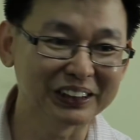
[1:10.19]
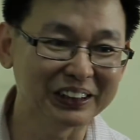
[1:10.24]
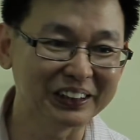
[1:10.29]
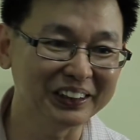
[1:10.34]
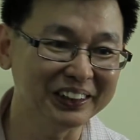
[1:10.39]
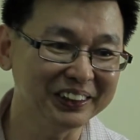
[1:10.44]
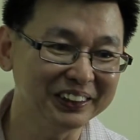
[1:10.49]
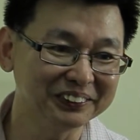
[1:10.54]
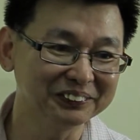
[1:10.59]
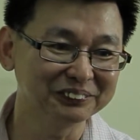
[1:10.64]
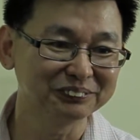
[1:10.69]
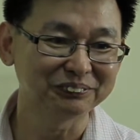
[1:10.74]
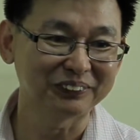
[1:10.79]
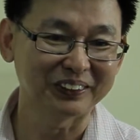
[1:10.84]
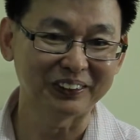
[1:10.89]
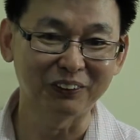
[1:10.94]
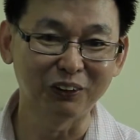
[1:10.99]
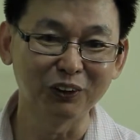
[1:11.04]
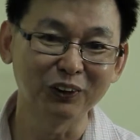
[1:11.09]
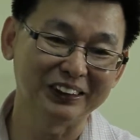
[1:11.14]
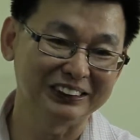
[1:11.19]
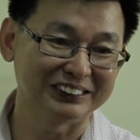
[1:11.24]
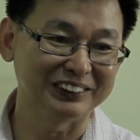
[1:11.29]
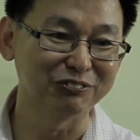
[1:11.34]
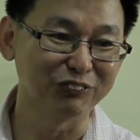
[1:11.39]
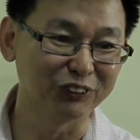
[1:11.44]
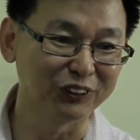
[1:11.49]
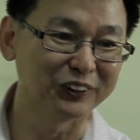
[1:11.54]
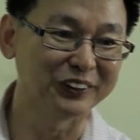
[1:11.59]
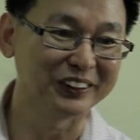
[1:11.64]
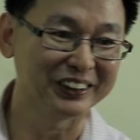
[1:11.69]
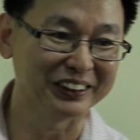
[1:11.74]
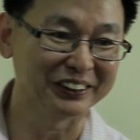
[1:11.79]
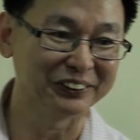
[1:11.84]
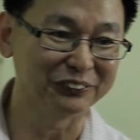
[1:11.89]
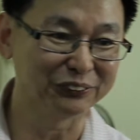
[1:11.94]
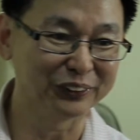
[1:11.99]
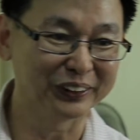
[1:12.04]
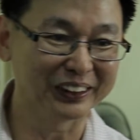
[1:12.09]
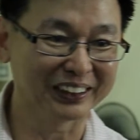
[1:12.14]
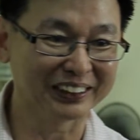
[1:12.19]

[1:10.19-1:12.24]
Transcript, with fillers: Lee, all is a volunteer during